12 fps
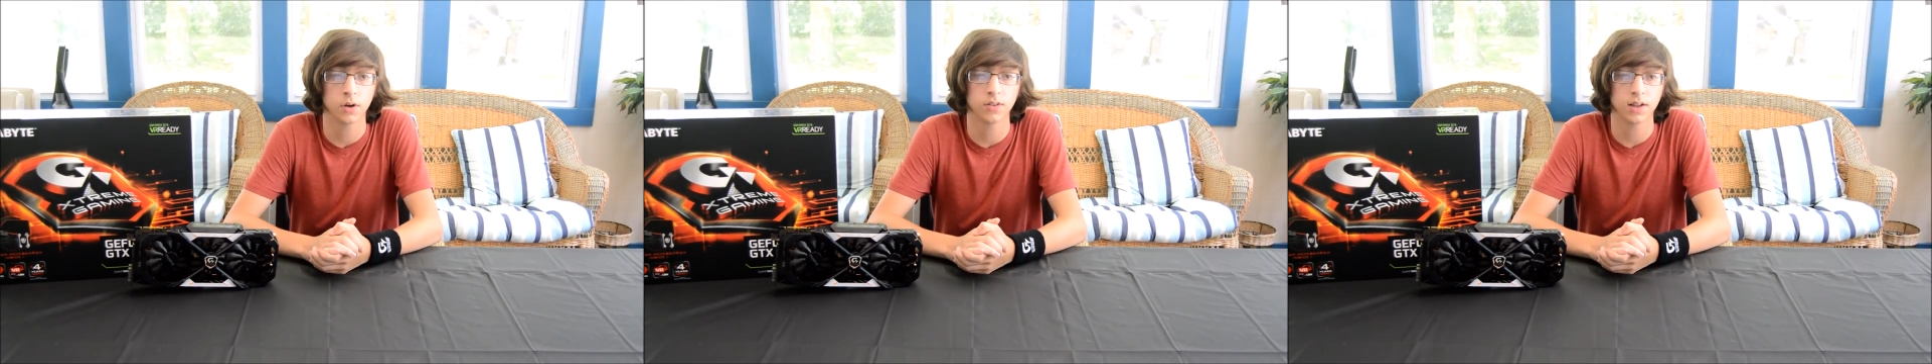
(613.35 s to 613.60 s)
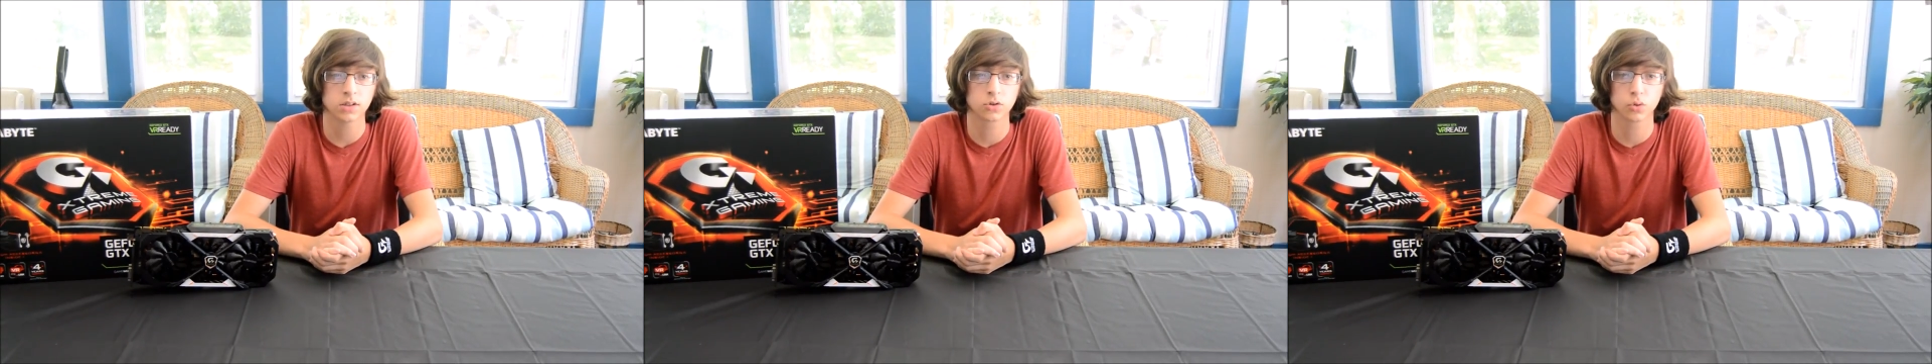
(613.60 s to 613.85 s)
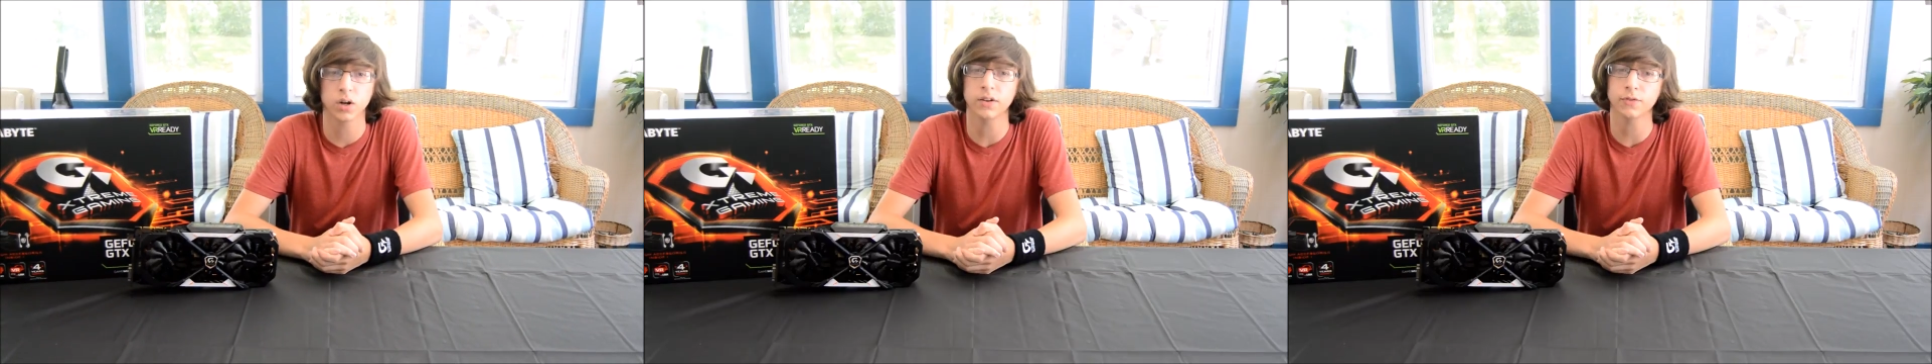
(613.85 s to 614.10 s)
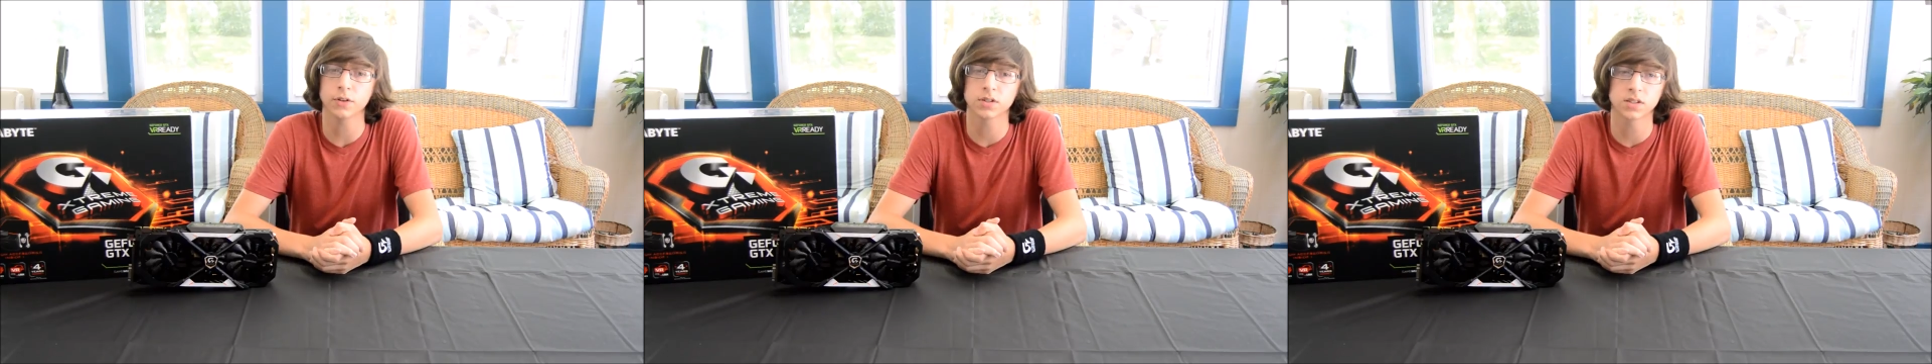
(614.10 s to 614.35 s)
and that's great
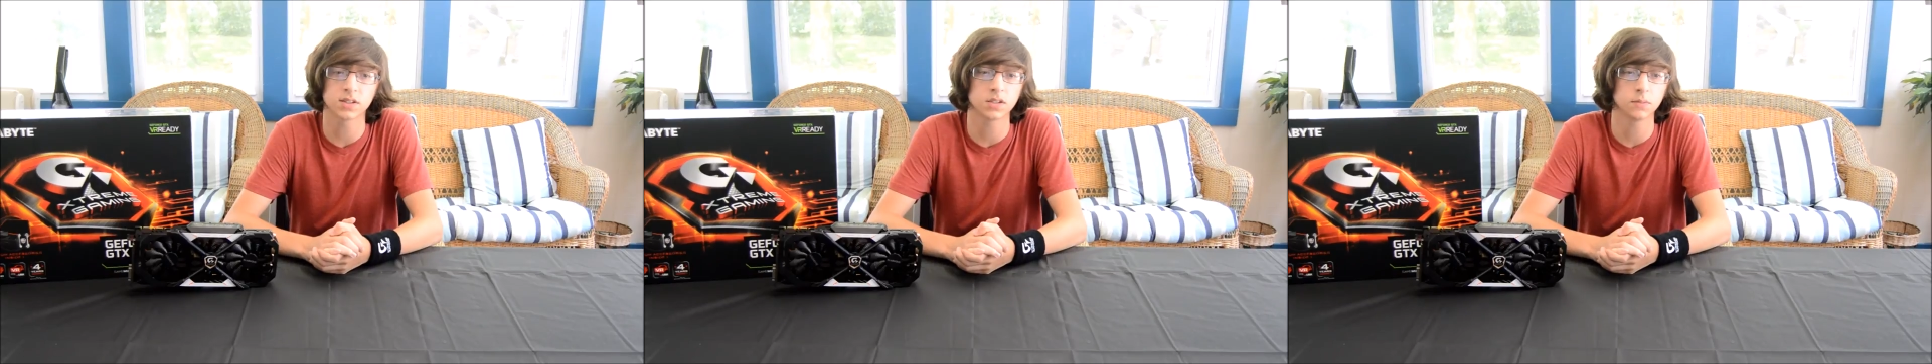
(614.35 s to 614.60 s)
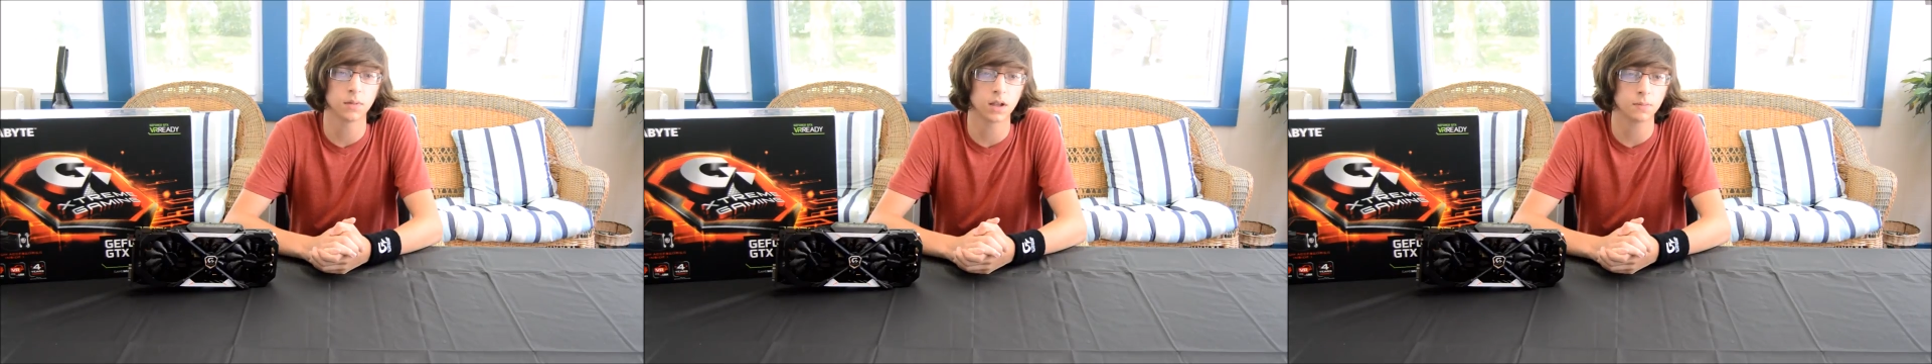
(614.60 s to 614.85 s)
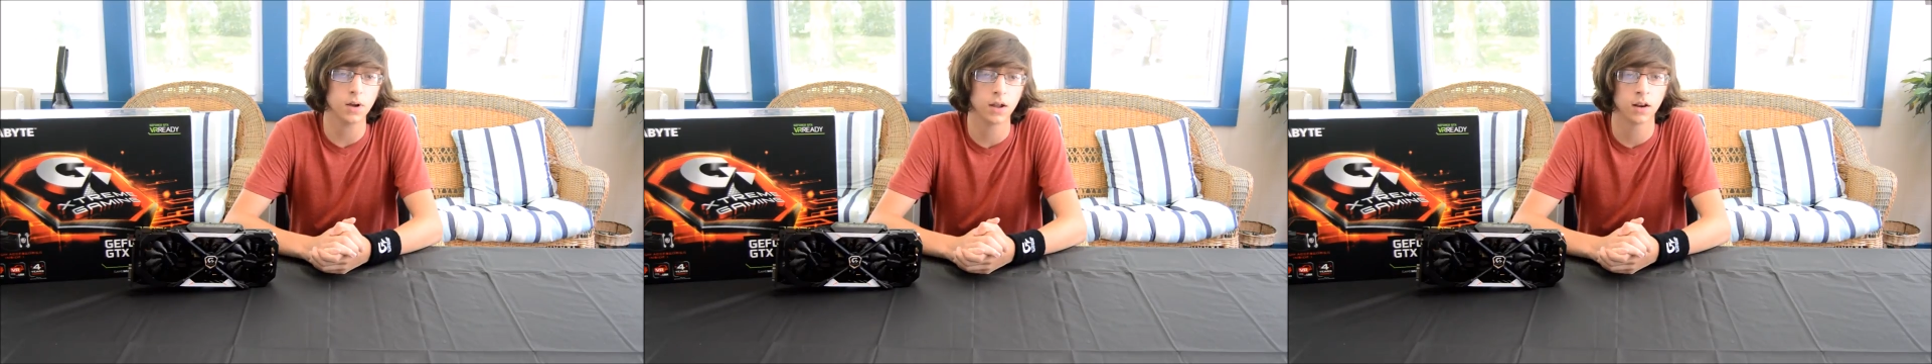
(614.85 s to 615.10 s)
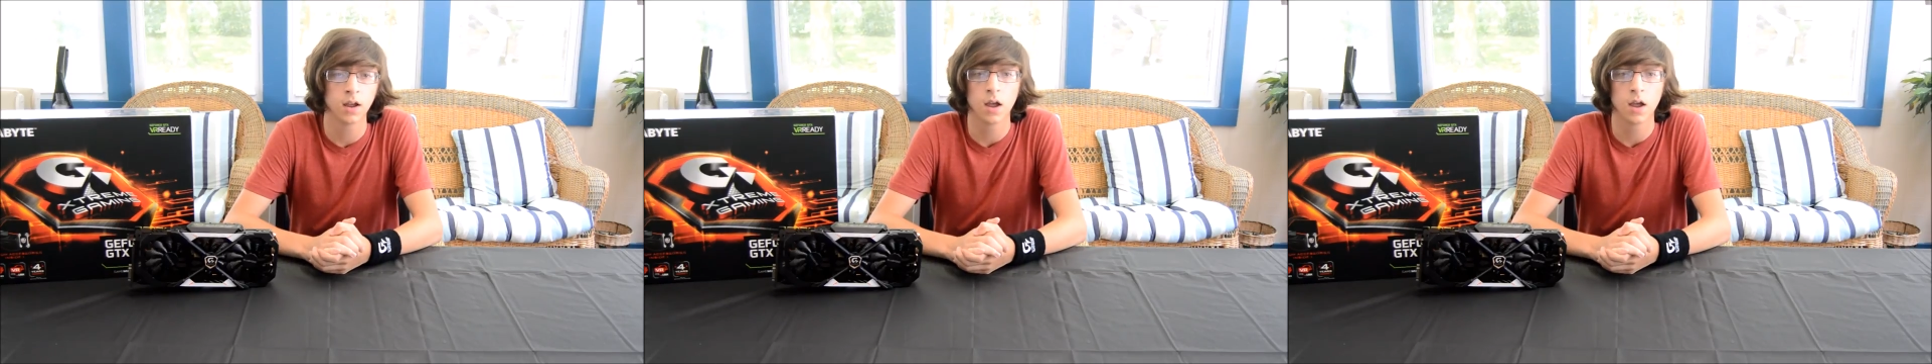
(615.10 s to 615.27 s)
for a system like mine.